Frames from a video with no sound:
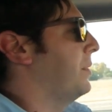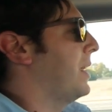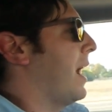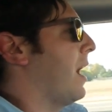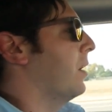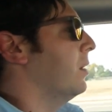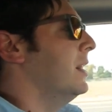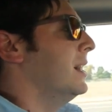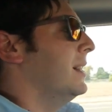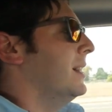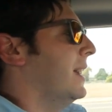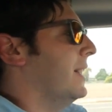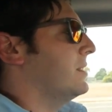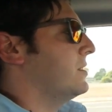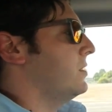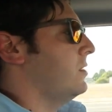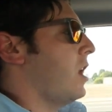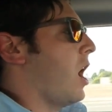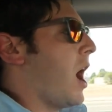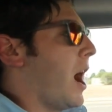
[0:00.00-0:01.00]
Now,
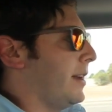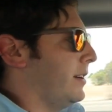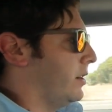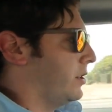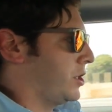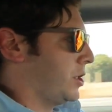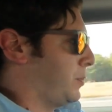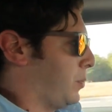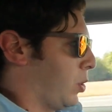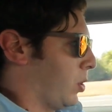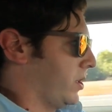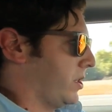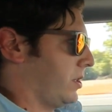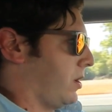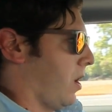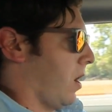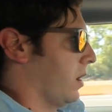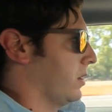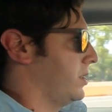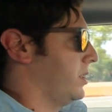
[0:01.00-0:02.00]
it's not a sports
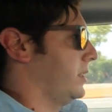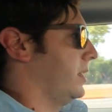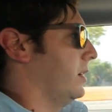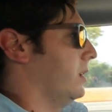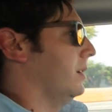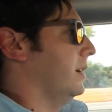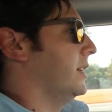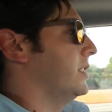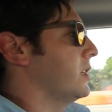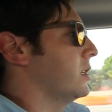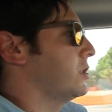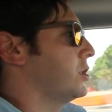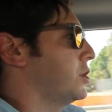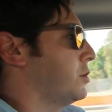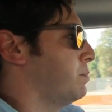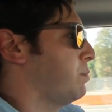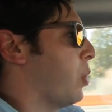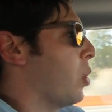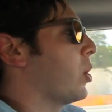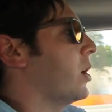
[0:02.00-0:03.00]
car still, it's a
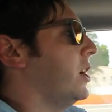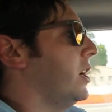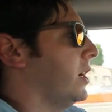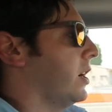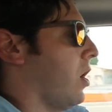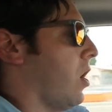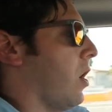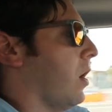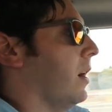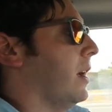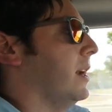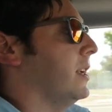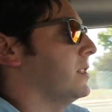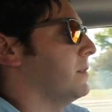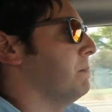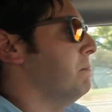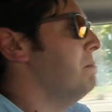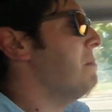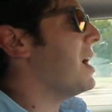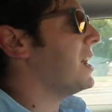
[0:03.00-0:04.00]
sporty car, and
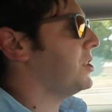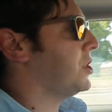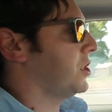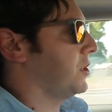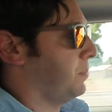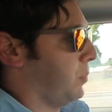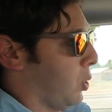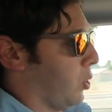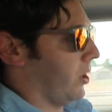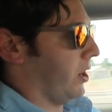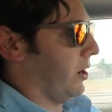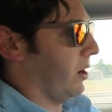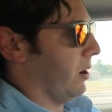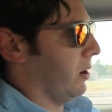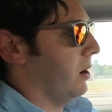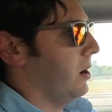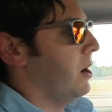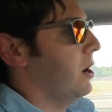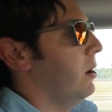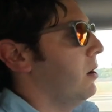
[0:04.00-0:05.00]
it's much
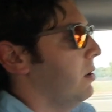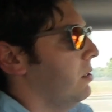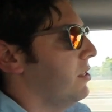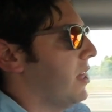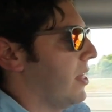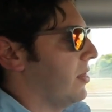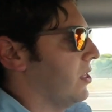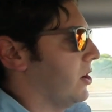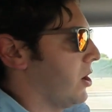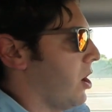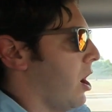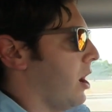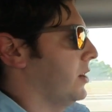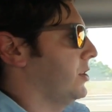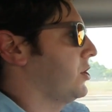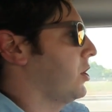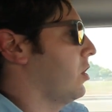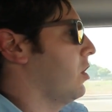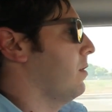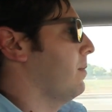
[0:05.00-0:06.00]
sportier than the
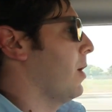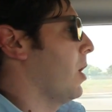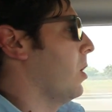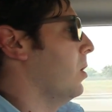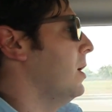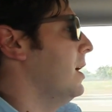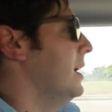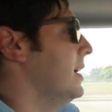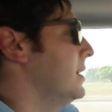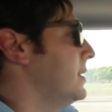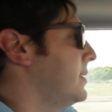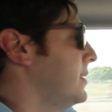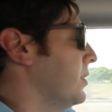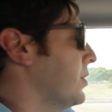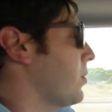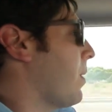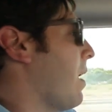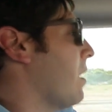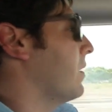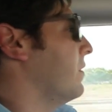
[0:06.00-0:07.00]
non-turbo. Still,
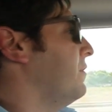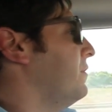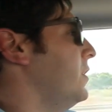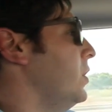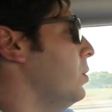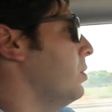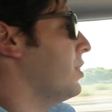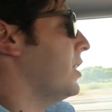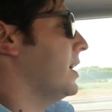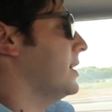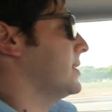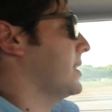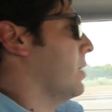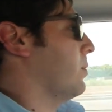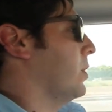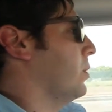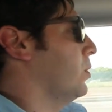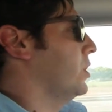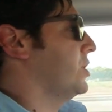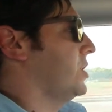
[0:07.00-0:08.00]
there are a few things that
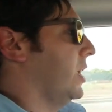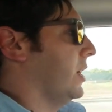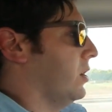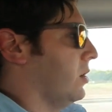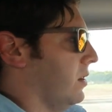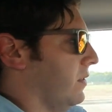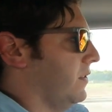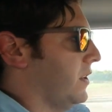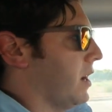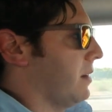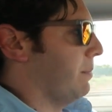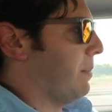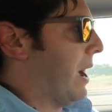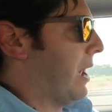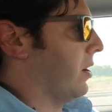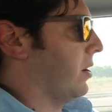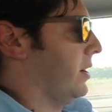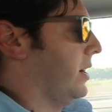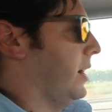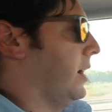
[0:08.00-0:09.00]
we wish they could have done
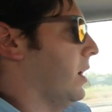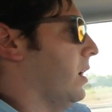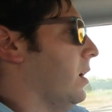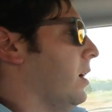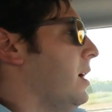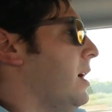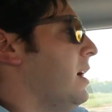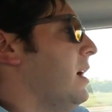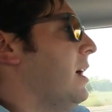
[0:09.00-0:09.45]
better here.